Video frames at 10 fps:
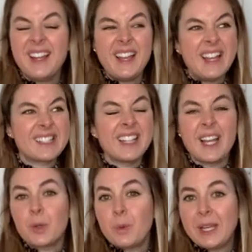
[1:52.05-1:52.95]
it's
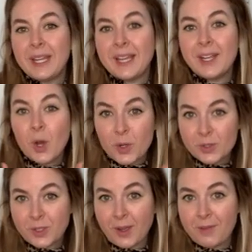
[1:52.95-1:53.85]
like winning an
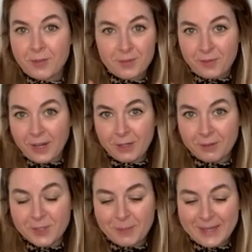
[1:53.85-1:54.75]
Oscar for a
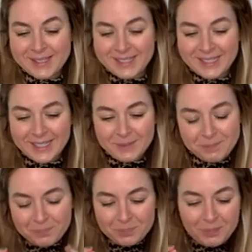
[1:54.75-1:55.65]
fragrance basically.
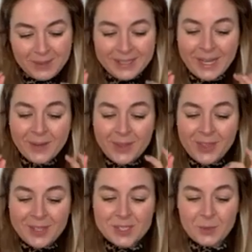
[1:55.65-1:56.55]
Now
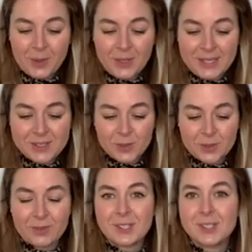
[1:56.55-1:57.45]
this one is sort
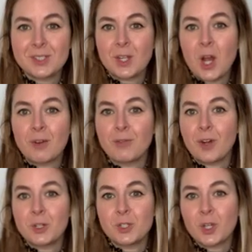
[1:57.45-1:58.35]
of the star of
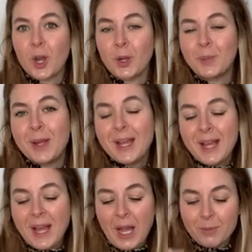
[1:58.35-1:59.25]
our show,
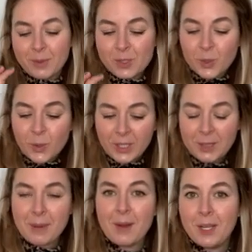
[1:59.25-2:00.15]
and when we're talking
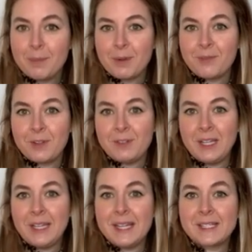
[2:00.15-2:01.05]
about number
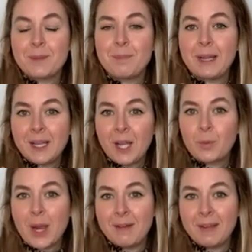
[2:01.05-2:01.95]
15, it's a bit like
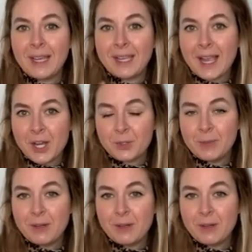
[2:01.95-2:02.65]
wearing a cashmere